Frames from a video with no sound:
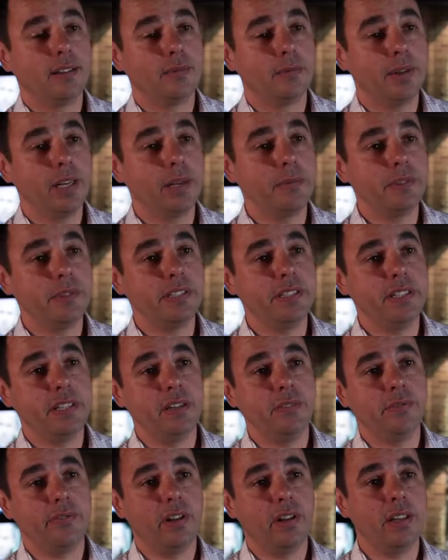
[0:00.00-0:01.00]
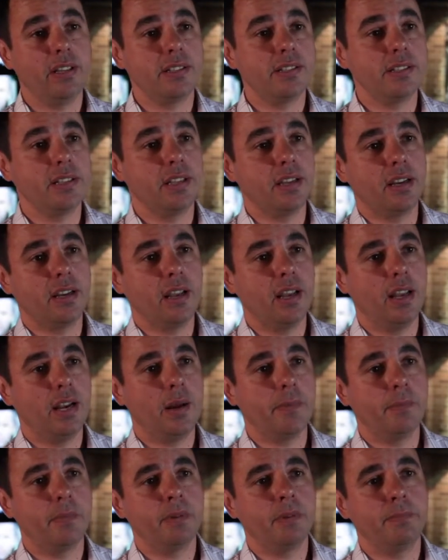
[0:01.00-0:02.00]
My name is Dean Valencic, and
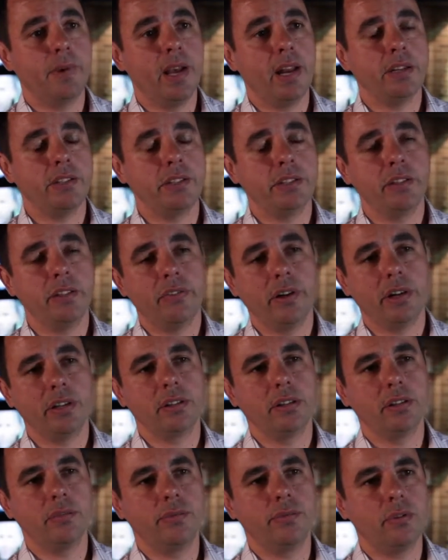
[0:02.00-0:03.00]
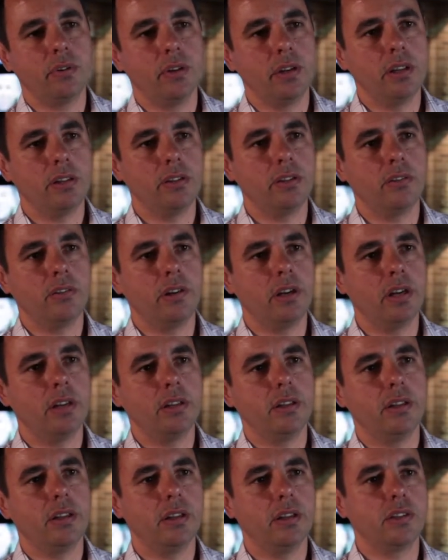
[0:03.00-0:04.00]
I'm a Managing Director for Integrated
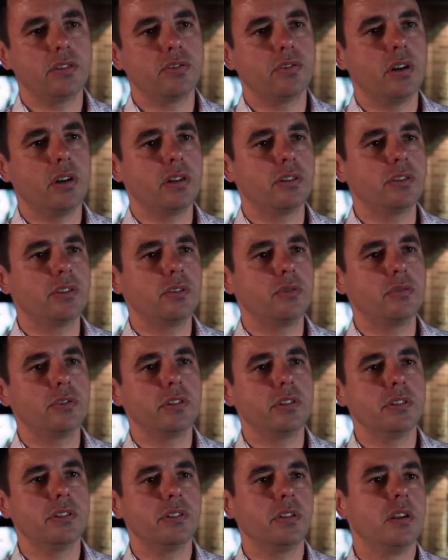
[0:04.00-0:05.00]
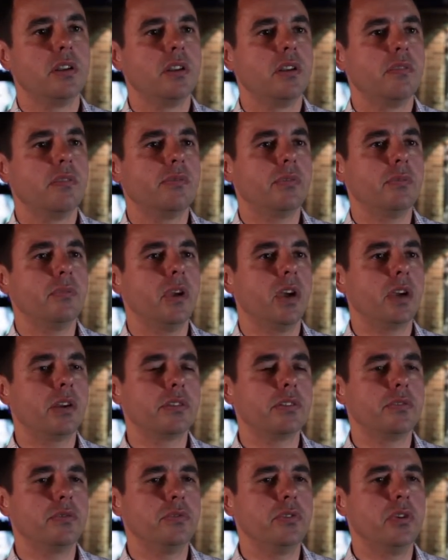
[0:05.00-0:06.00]
Electronic Solutions from
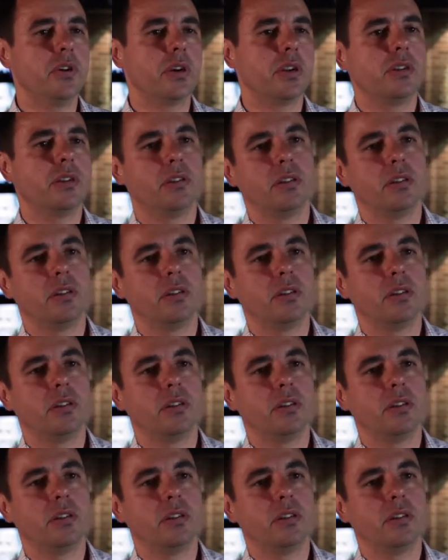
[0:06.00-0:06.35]
Yonkers, New York.